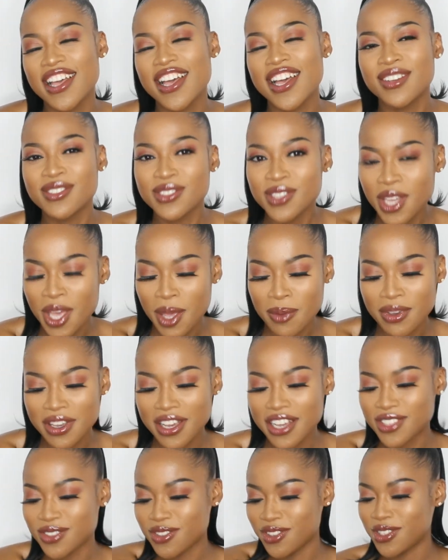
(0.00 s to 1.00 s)
I'm so happy
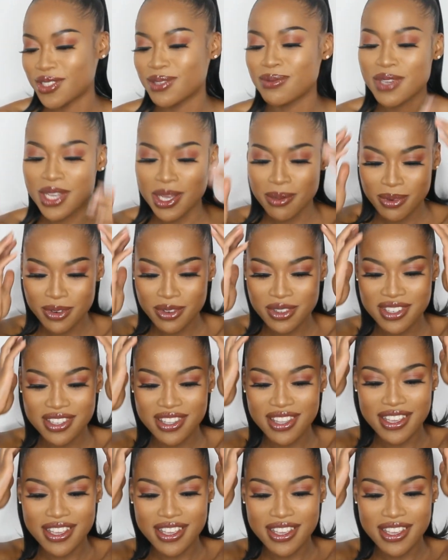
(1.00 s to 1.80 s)
guys with this makeup look,